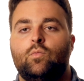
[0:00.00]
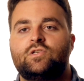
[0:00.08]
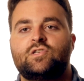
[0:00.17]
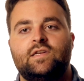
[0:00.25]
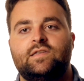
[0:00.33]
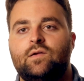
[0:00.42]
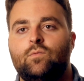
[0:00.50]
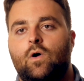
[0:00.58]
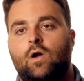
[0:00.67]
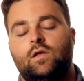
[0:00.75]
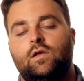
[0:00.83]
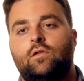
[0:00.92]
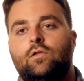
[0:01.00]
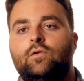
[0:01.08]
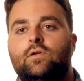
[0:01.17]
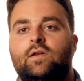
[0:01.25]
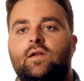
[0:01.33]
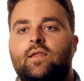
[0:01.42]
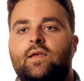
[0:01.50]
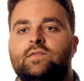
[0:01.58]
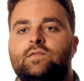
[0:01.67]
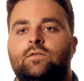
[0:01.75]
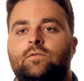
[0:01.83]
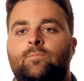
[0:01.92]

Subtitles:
which I didn't want to include into this.